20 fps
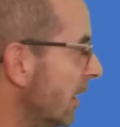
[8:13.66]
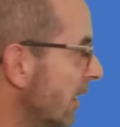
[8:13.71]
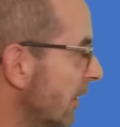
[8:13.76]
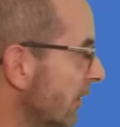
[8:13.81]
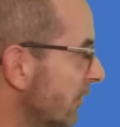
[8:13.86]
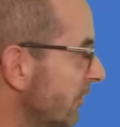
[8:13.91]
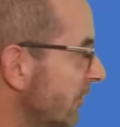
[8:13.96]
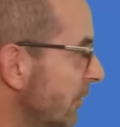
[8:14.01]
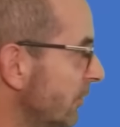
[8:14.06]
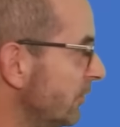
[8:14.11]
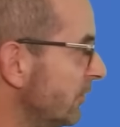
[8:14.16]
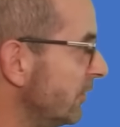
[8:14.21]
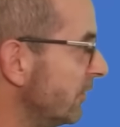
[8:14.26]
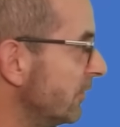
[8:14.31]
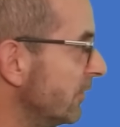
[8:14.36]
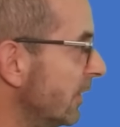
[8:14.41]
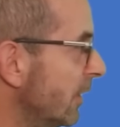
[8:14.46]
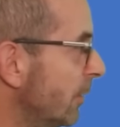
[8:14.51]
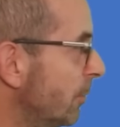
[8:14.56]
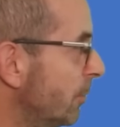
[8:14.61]

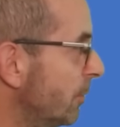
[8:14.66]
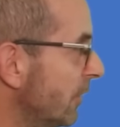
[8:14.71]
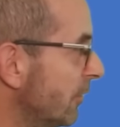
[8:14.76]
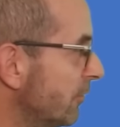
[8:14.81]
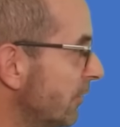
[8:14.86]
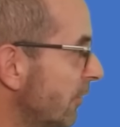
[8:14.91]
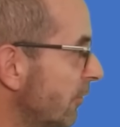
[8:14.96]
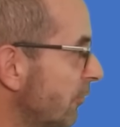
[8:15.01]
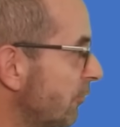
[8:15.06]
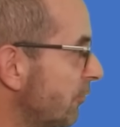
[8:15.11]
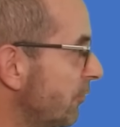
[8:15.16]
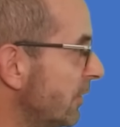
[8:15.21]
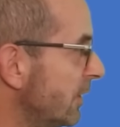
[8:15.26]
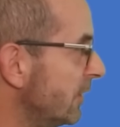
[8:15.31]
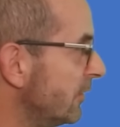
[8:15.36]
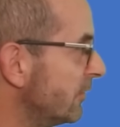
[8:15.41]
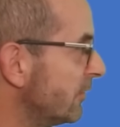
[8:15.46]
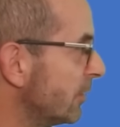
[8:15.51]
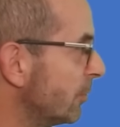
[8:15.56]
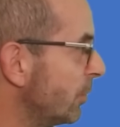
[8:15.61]
Celsius above
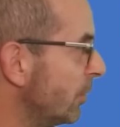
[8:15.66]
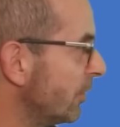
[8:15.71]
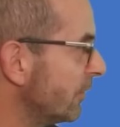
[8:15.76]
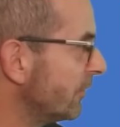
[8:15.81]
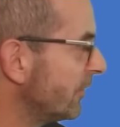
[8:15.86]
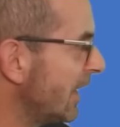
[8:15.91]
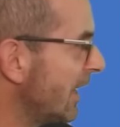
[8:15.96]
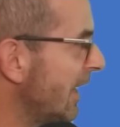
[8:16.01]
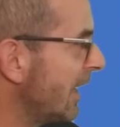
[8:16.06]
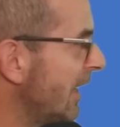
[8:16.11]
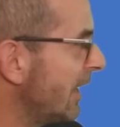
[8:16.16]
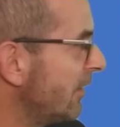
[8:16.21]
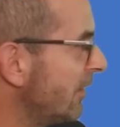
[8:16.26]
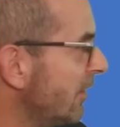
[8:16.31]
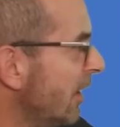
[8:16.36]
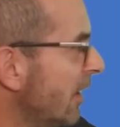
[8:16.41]
freezing point. And